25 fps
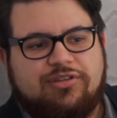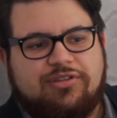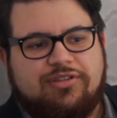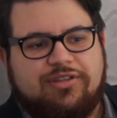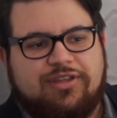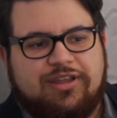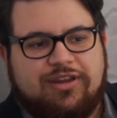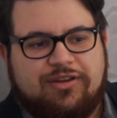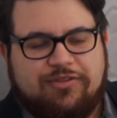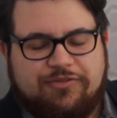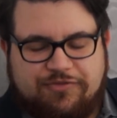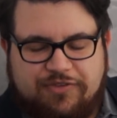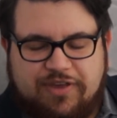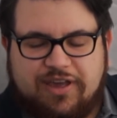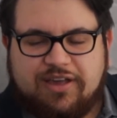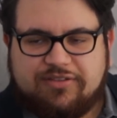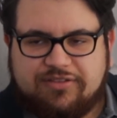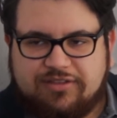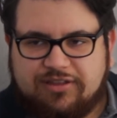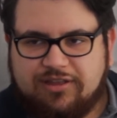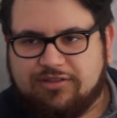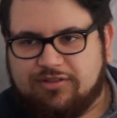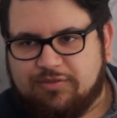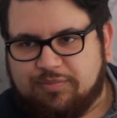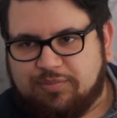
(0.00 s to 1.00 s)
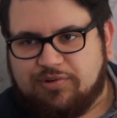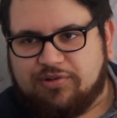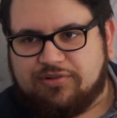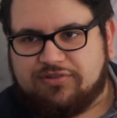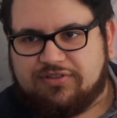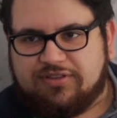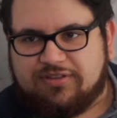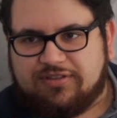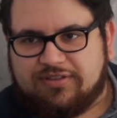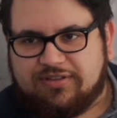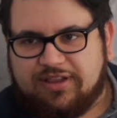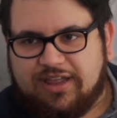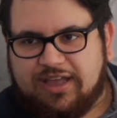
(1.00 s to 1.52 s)
it affects the other
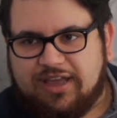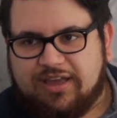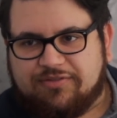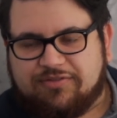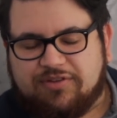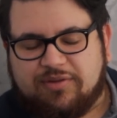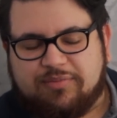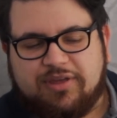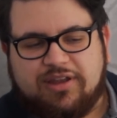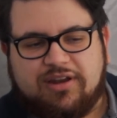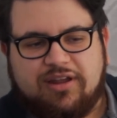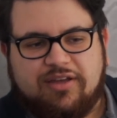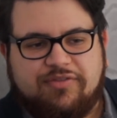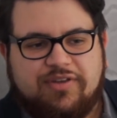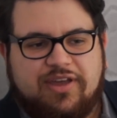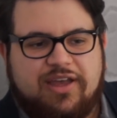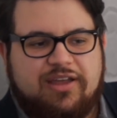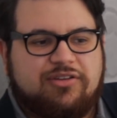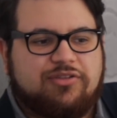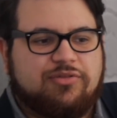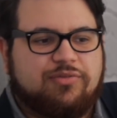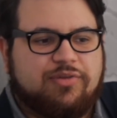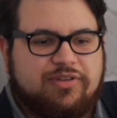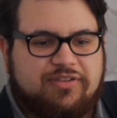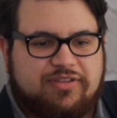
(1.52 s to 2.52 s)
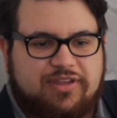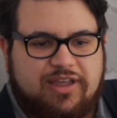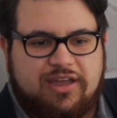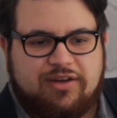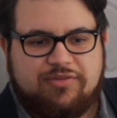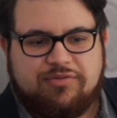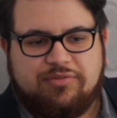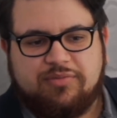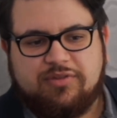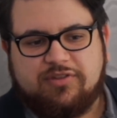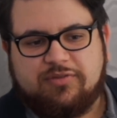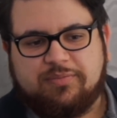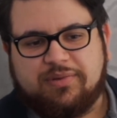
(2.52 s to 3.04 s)
person's life. I mean, I've had to resign
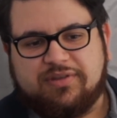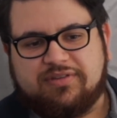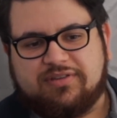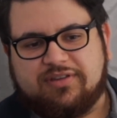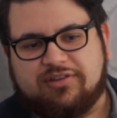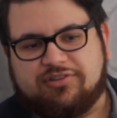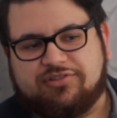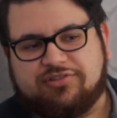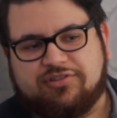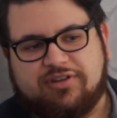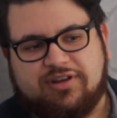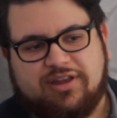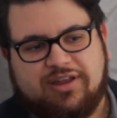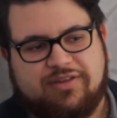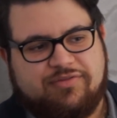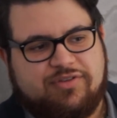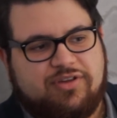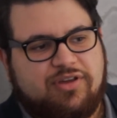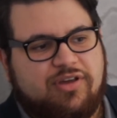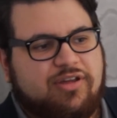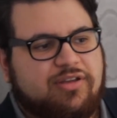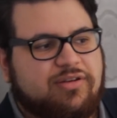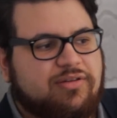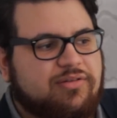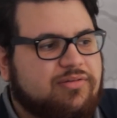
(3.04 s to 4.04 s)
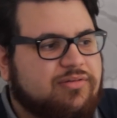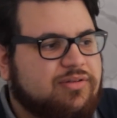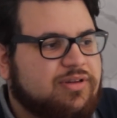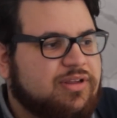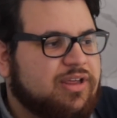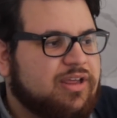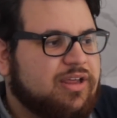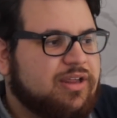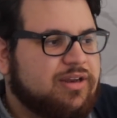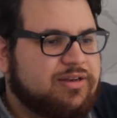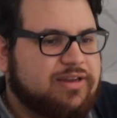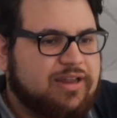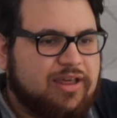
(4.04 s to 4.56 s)
from this position. I've gotten
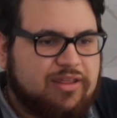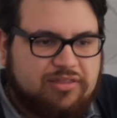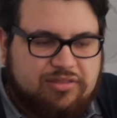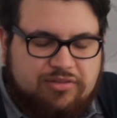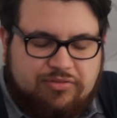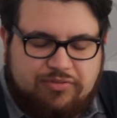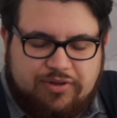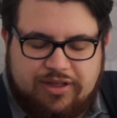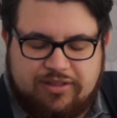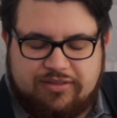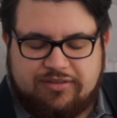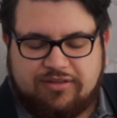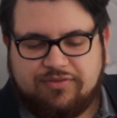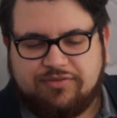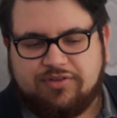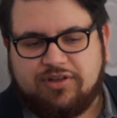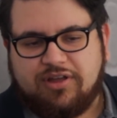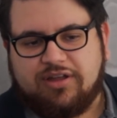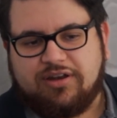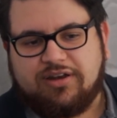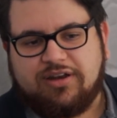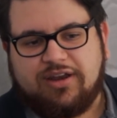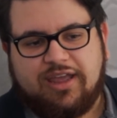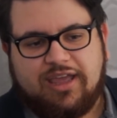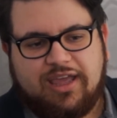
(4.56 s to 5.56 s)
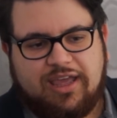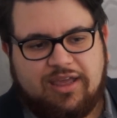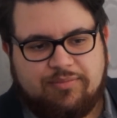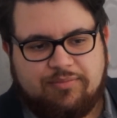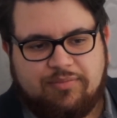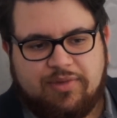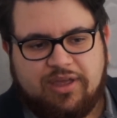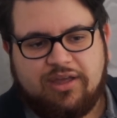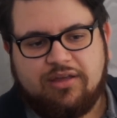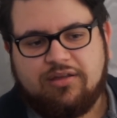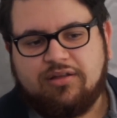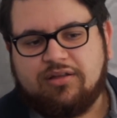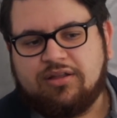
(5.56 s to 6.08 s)
death threats. I've gotten hate
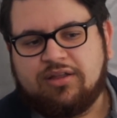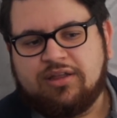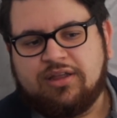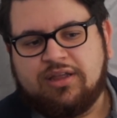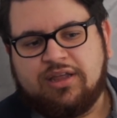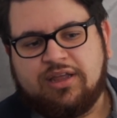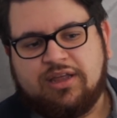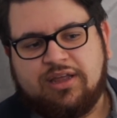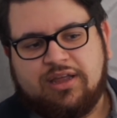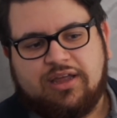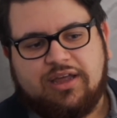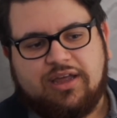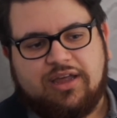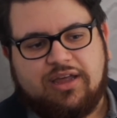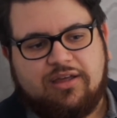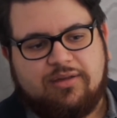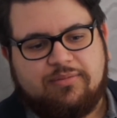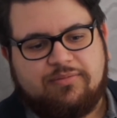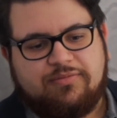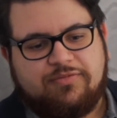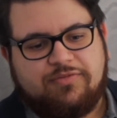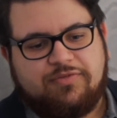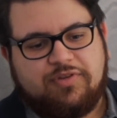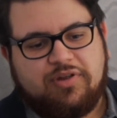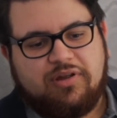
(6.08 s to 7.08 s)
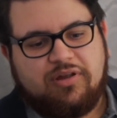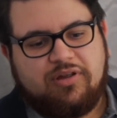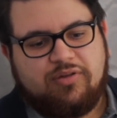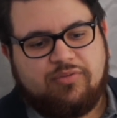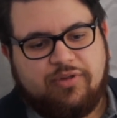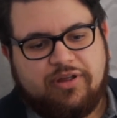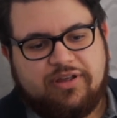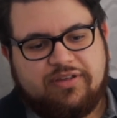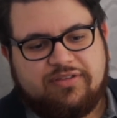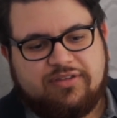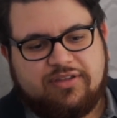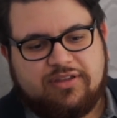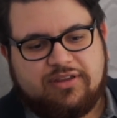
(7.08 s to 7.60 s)
mail. Very
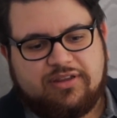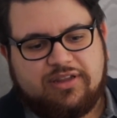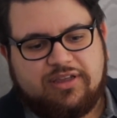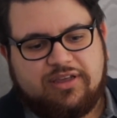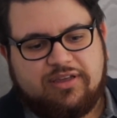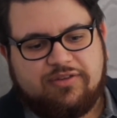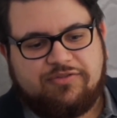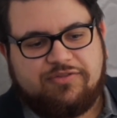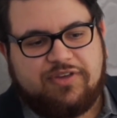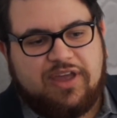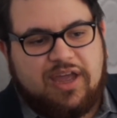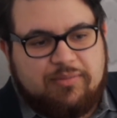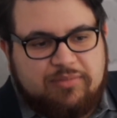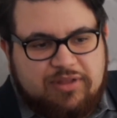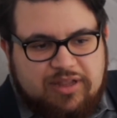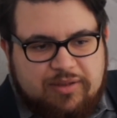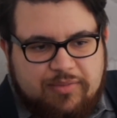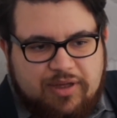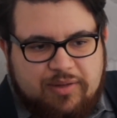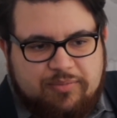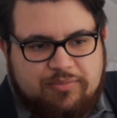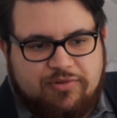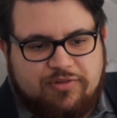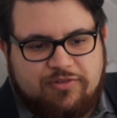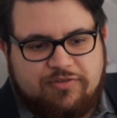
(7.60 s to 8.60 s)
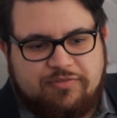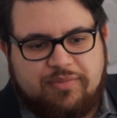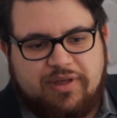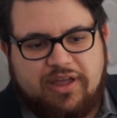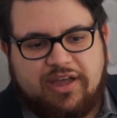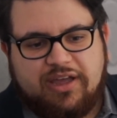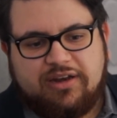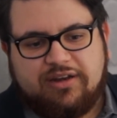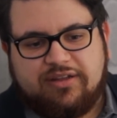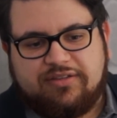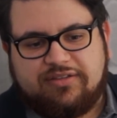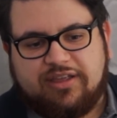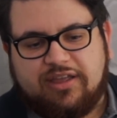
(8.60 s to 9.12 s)
recently, a family member of
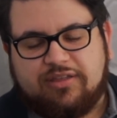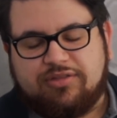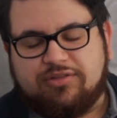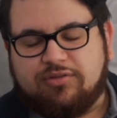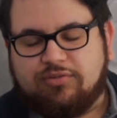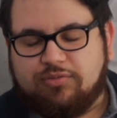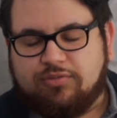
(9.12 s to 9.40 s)
mine has had their